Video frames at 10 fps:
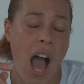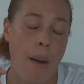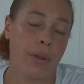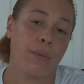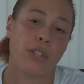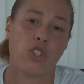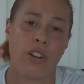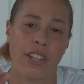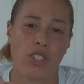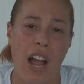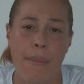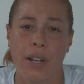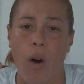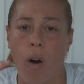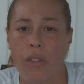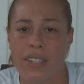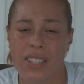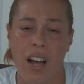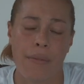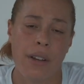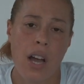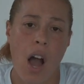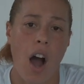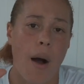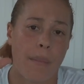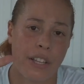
I'm going to be transcribing all this stuff um,